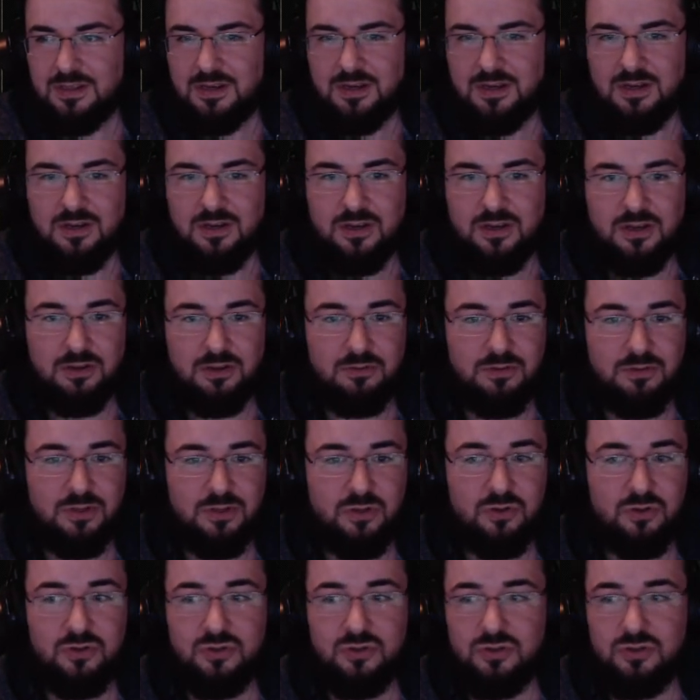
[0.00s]
Now, the
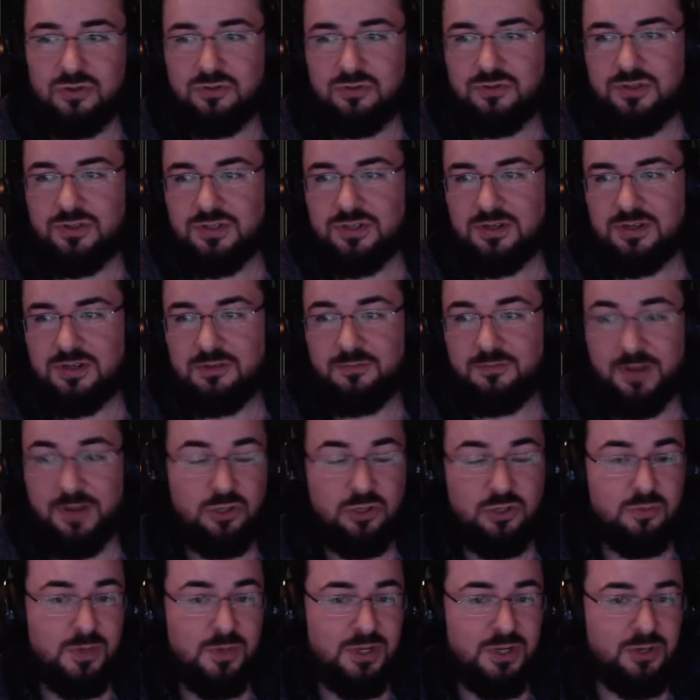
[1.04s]
good news... Thank
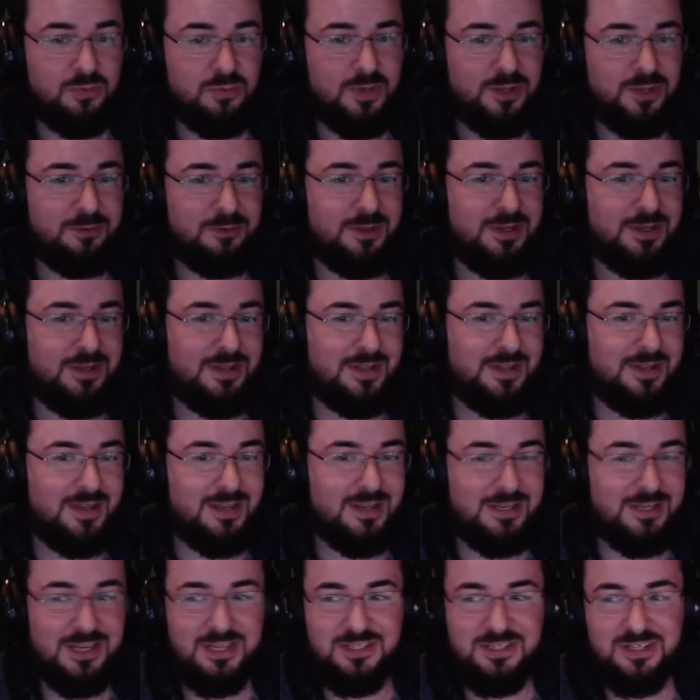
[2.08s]
you, Michael, by the way.
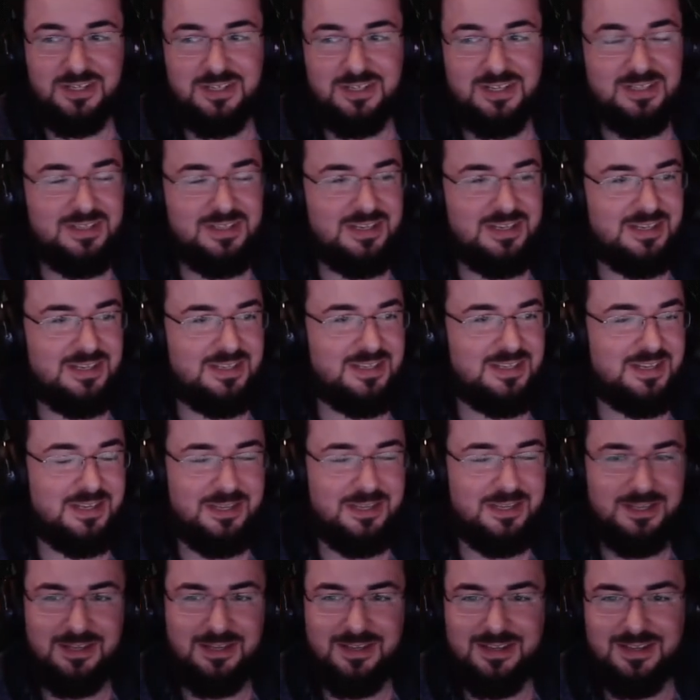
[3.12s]
And yes, it did take
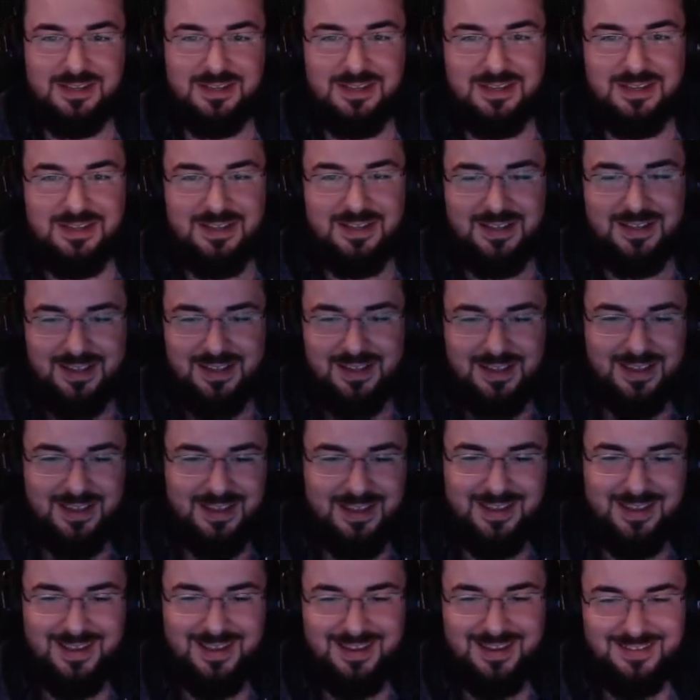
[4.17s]

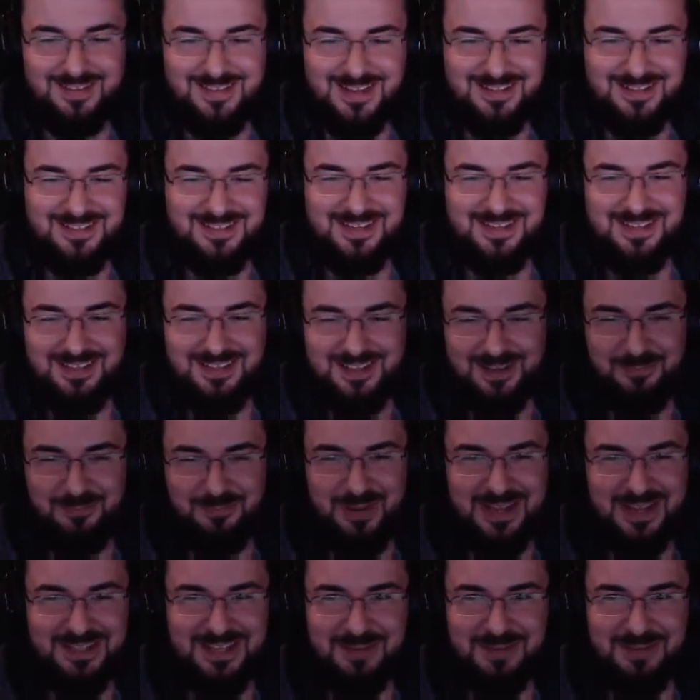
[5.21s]
It did take a
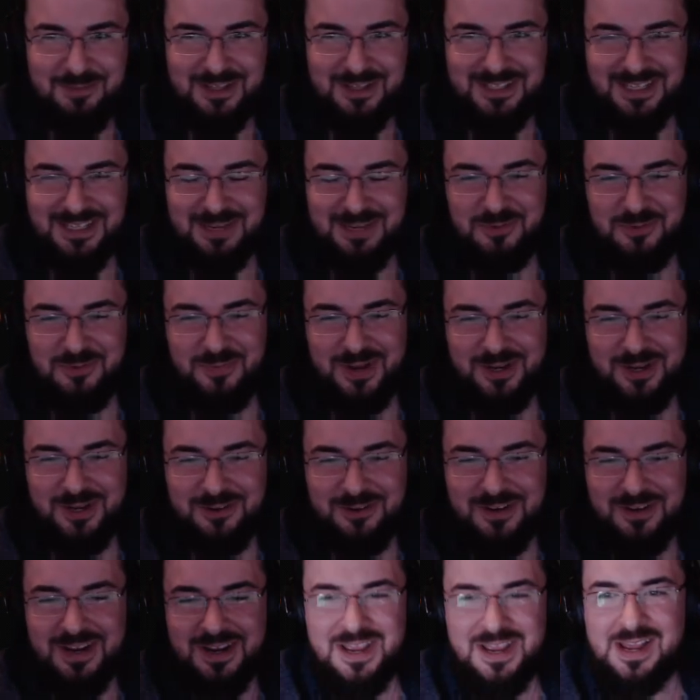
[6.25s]
pandemic to get me back
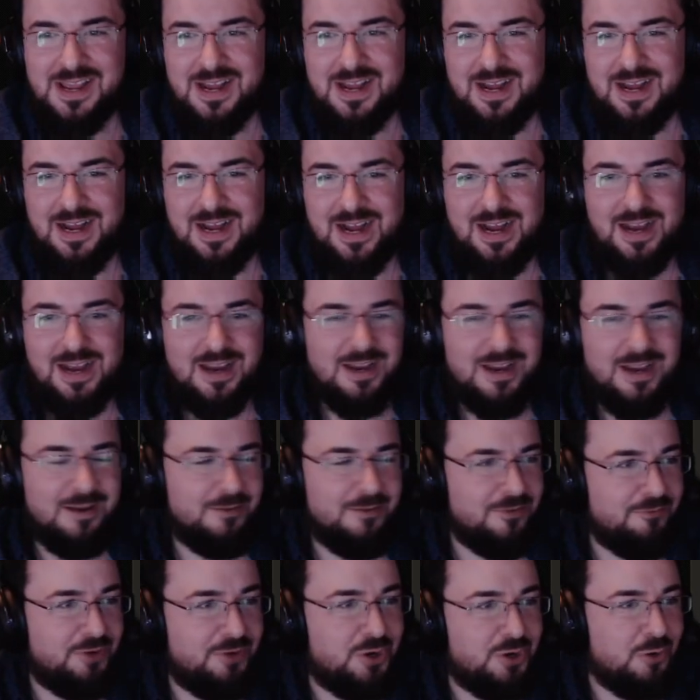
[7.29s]
on.
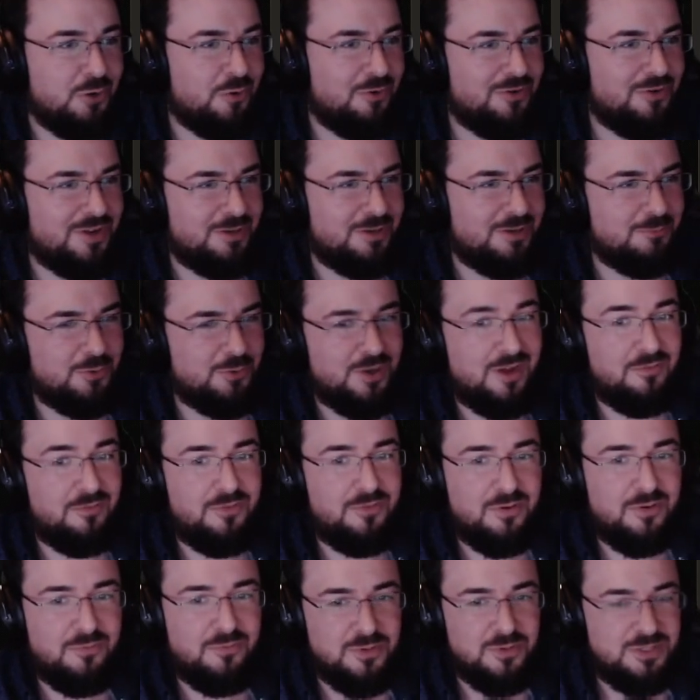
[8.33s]
The recording will have
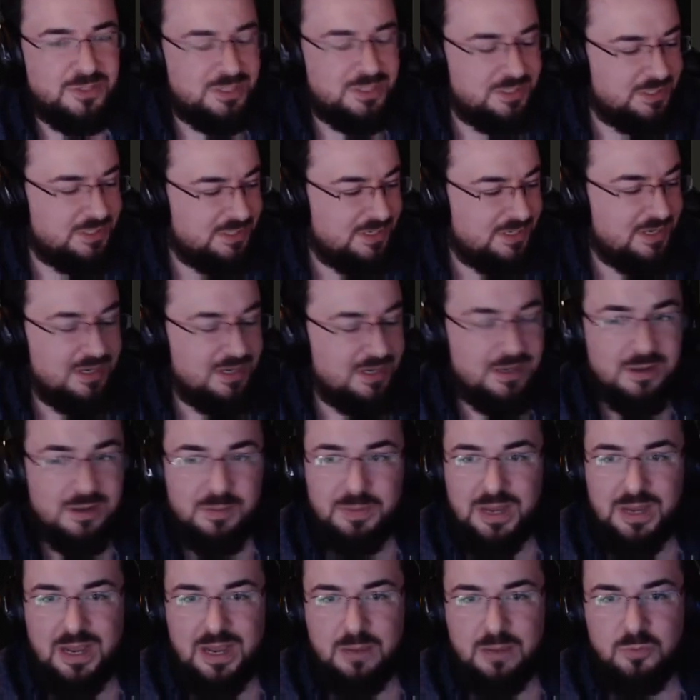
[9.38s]
our voices,
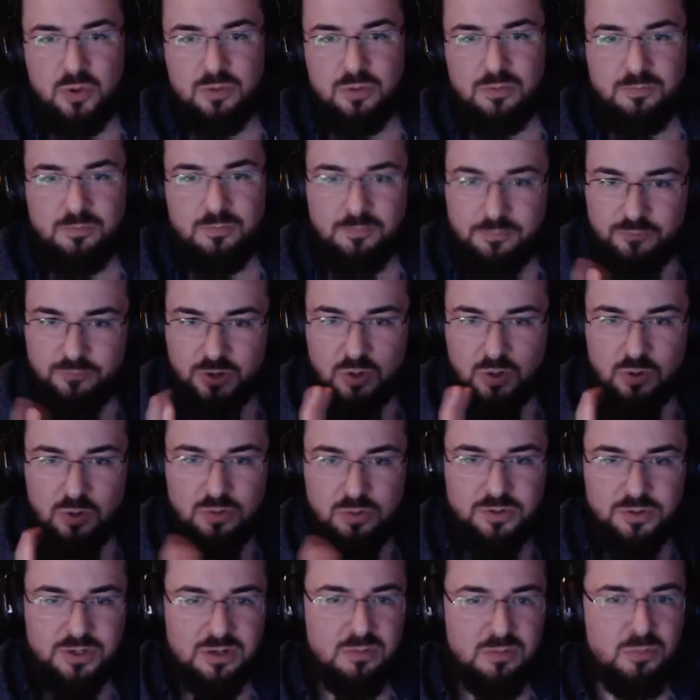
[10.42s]
but I'm on
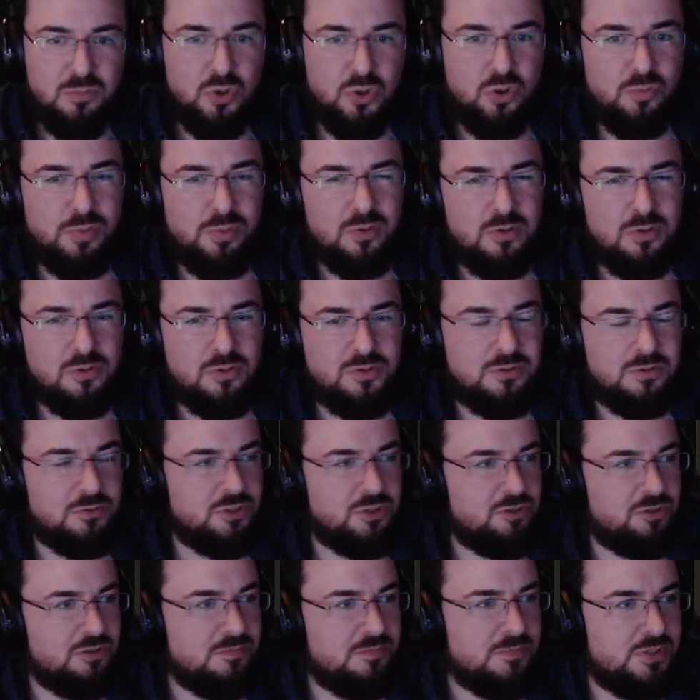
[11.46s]
recording on multiple audio
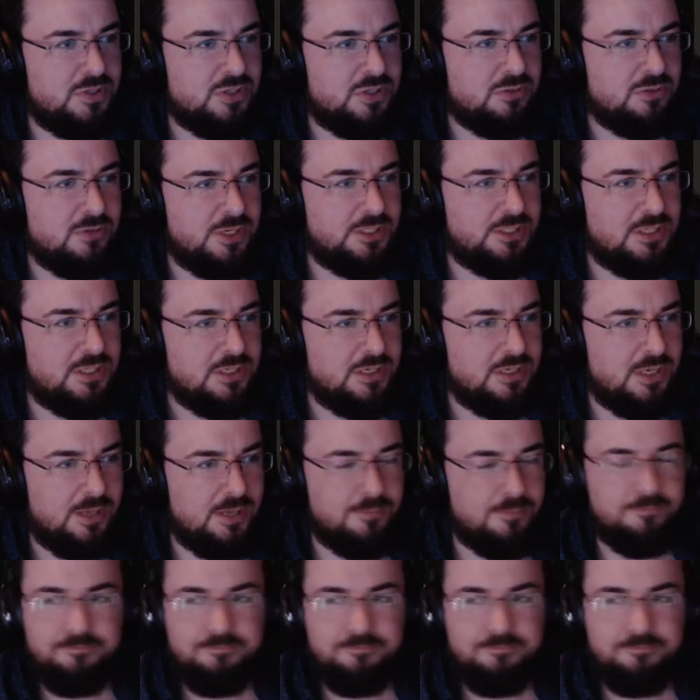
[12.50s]
streams, so I can